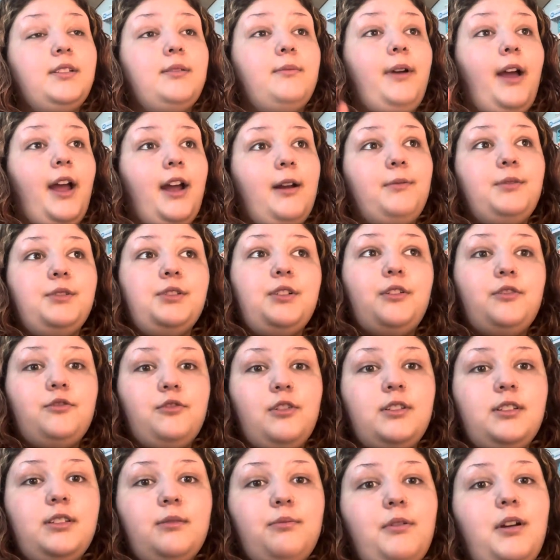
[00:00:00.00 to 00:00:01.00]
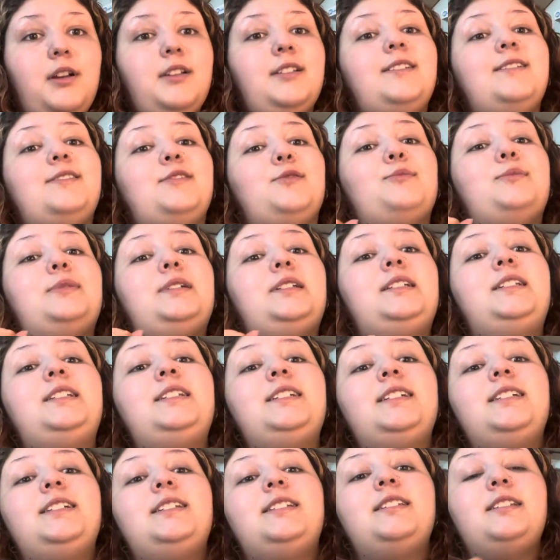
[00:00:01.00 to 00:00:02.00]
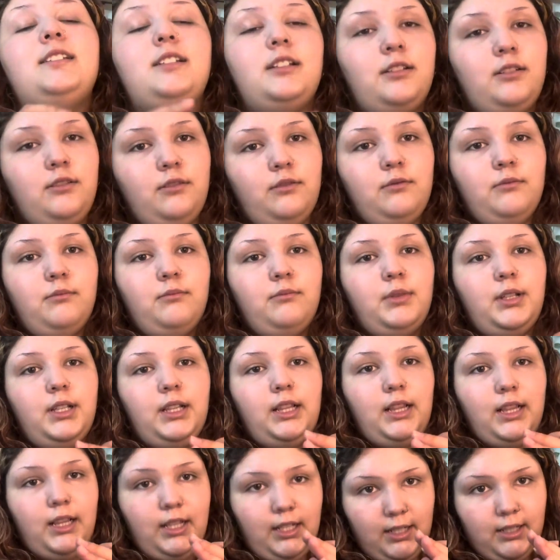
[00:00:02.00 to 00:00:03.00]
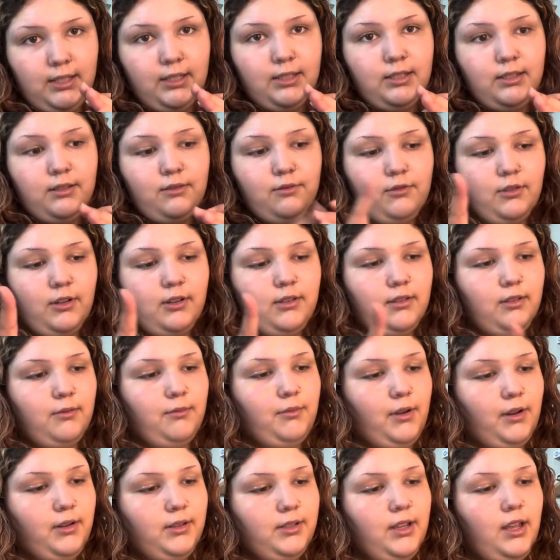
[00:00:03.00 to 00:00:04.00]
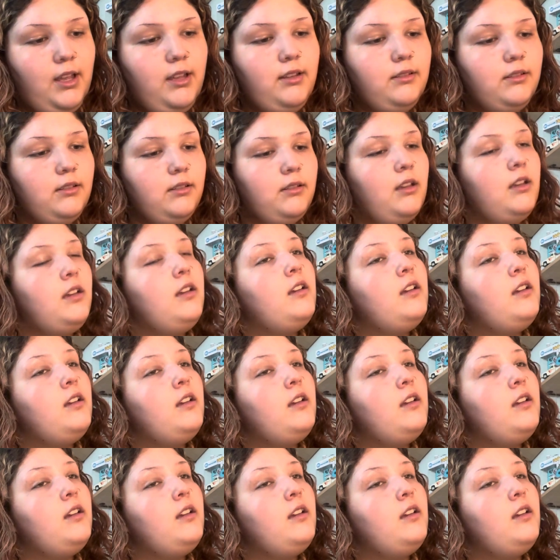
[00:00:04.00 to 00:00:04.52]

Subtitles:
My eyebrows are trust the process, so please trust the process.